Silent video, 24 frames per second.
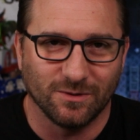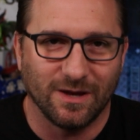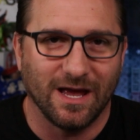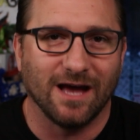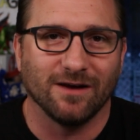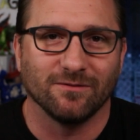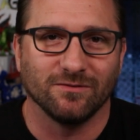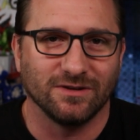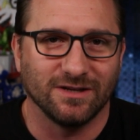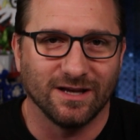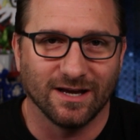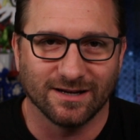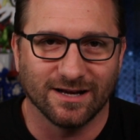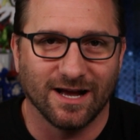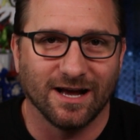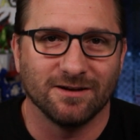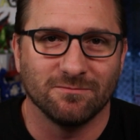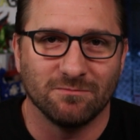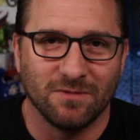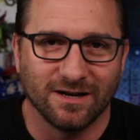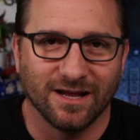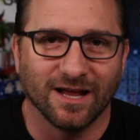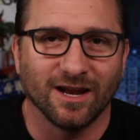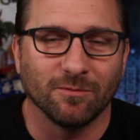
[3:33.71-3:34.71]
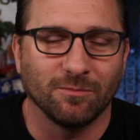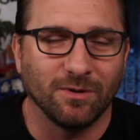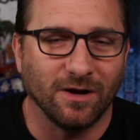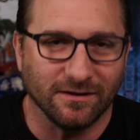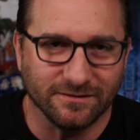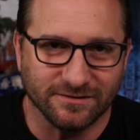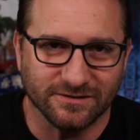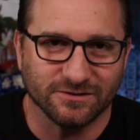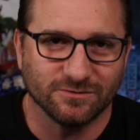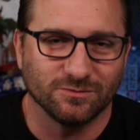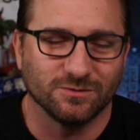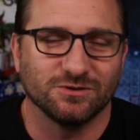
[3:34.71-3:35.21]
we haven't yet gotten money out of
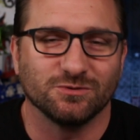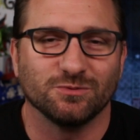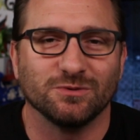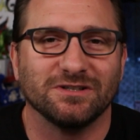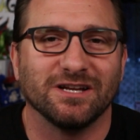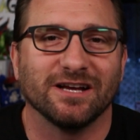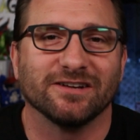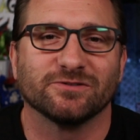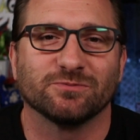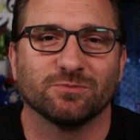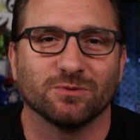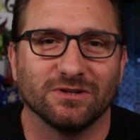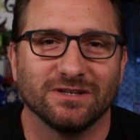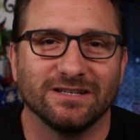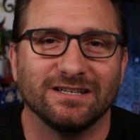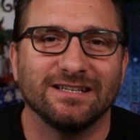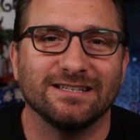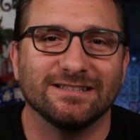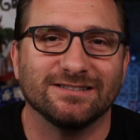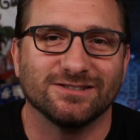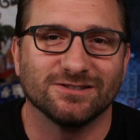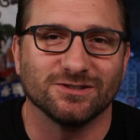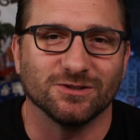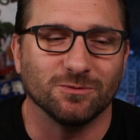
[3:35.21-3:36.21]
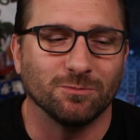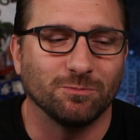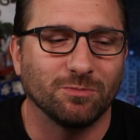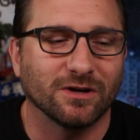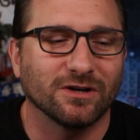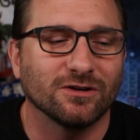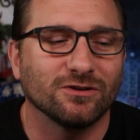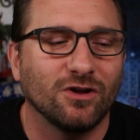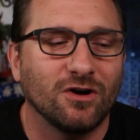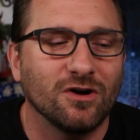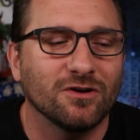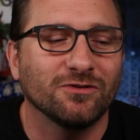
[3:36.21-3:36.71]
politics, which we desperately need to.
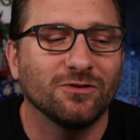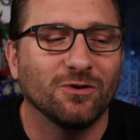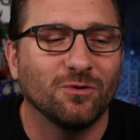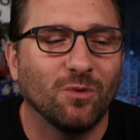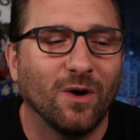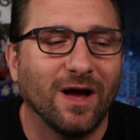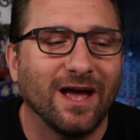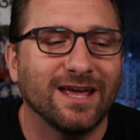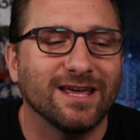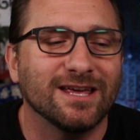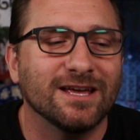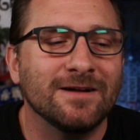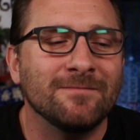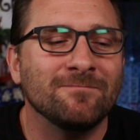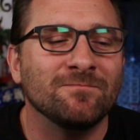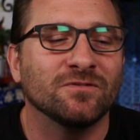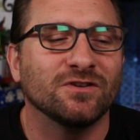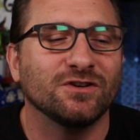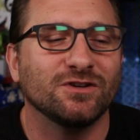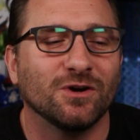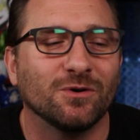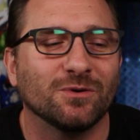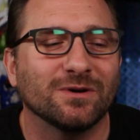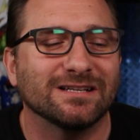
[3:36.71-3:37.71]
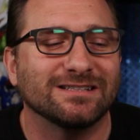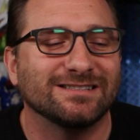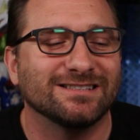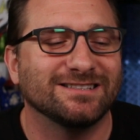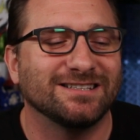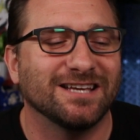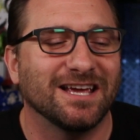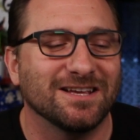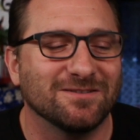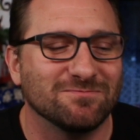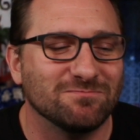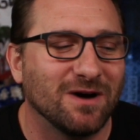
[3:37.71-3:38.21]
But along the way, you don't get to
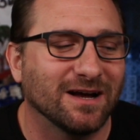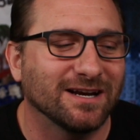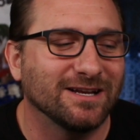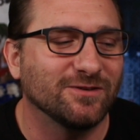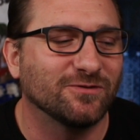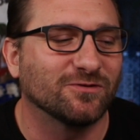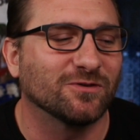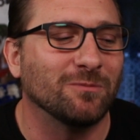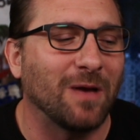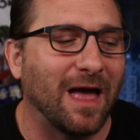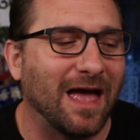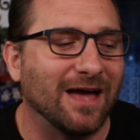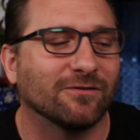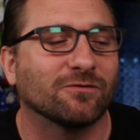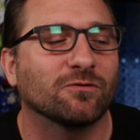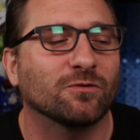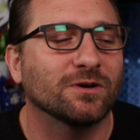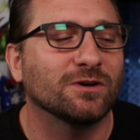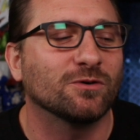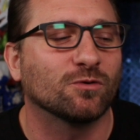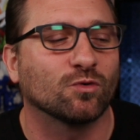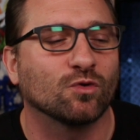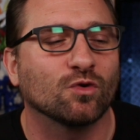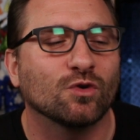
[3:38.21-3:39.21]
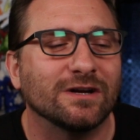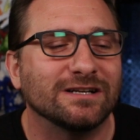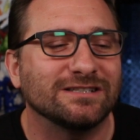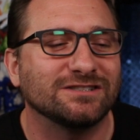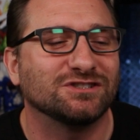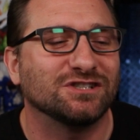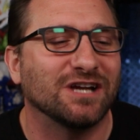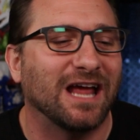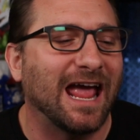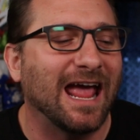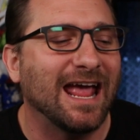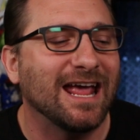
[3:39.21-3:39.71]
take money from every
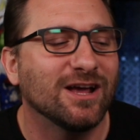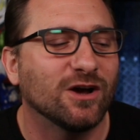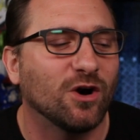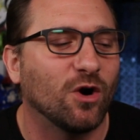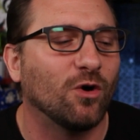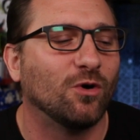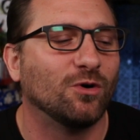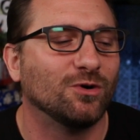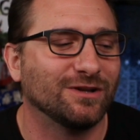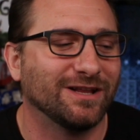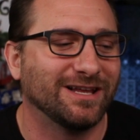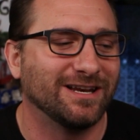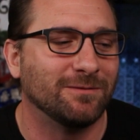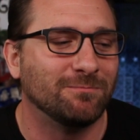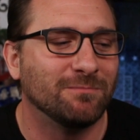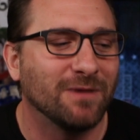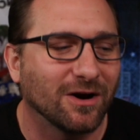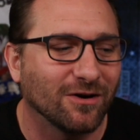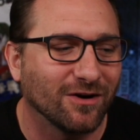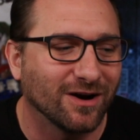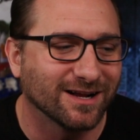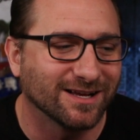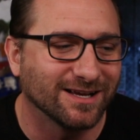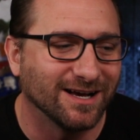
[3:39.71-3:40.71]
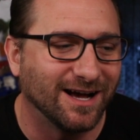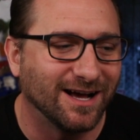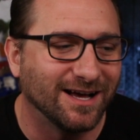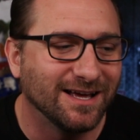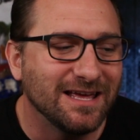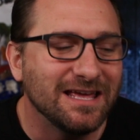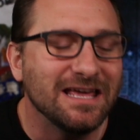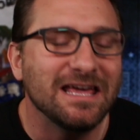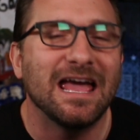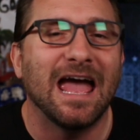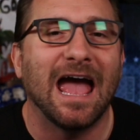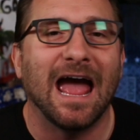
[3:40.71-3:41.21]
rich a-hole in America
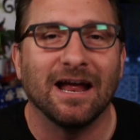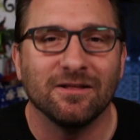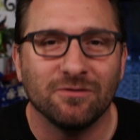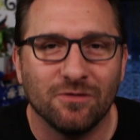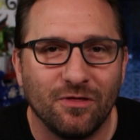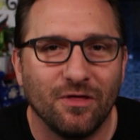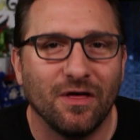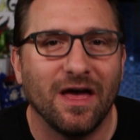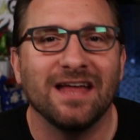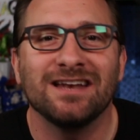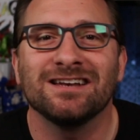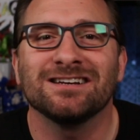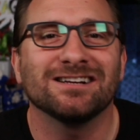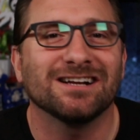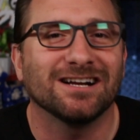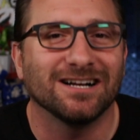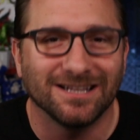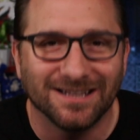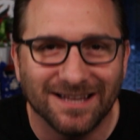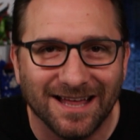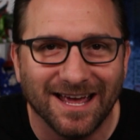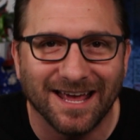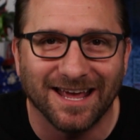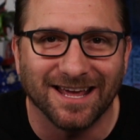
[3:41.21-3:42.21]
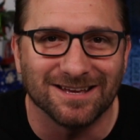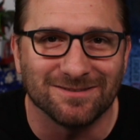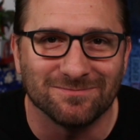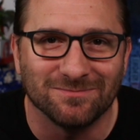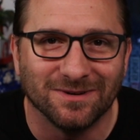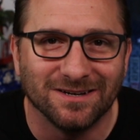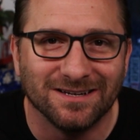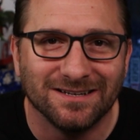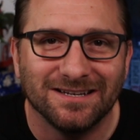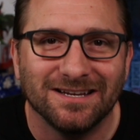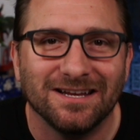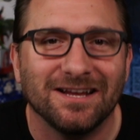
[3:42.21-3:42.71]
and then
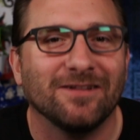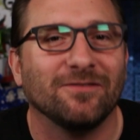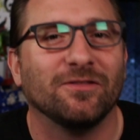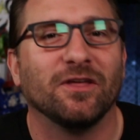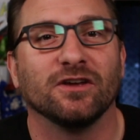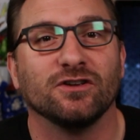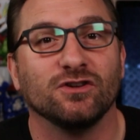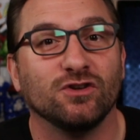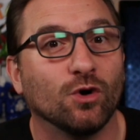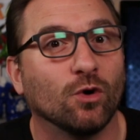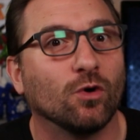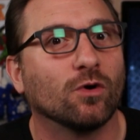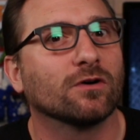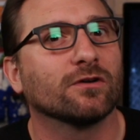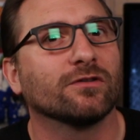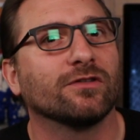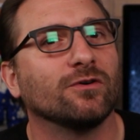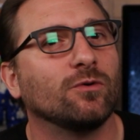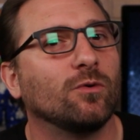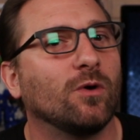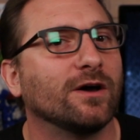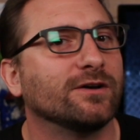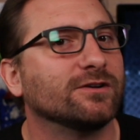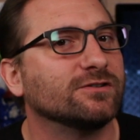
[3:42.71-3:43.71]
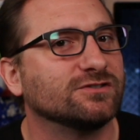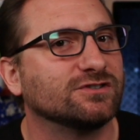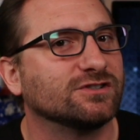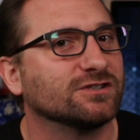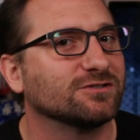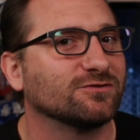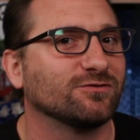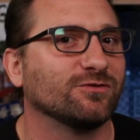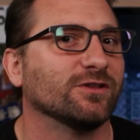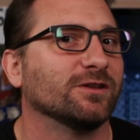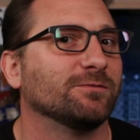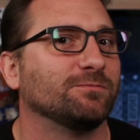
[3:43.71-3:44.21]
claim that you're the one who's
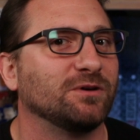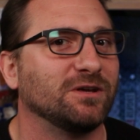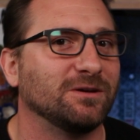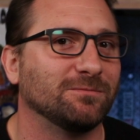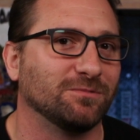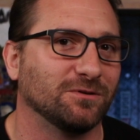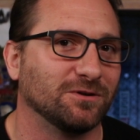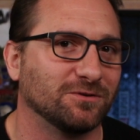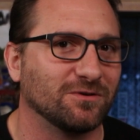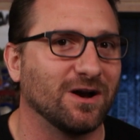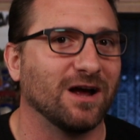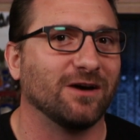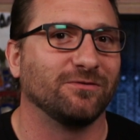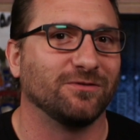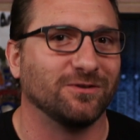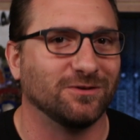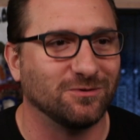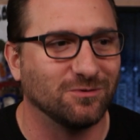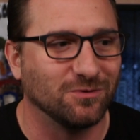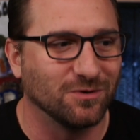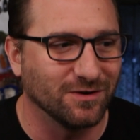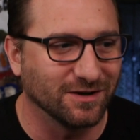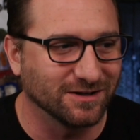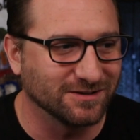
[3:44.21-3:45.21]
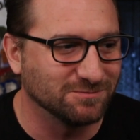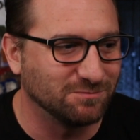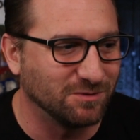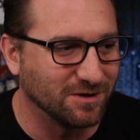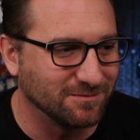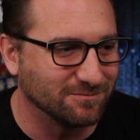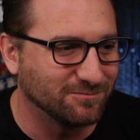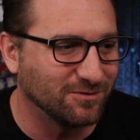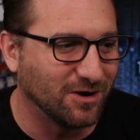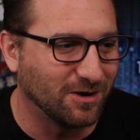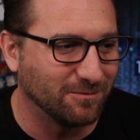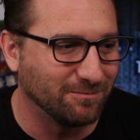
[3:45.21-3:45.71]
just for the people and Raphael Warnock's
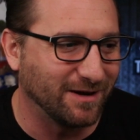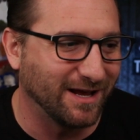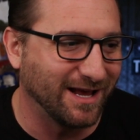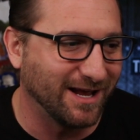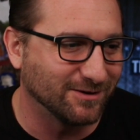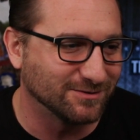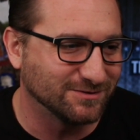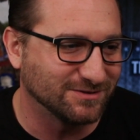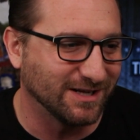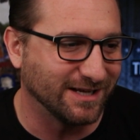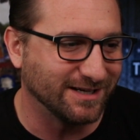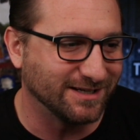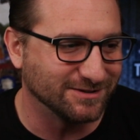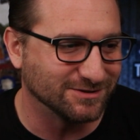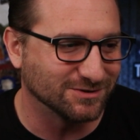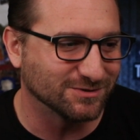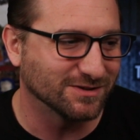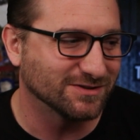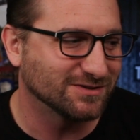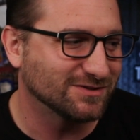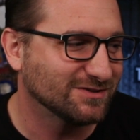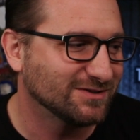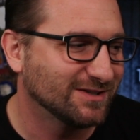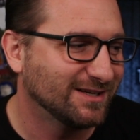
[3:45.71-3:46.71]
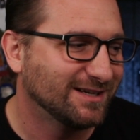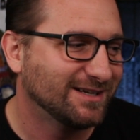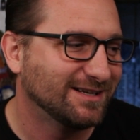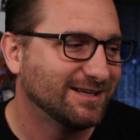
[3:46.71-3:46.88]
being bought by outside interests.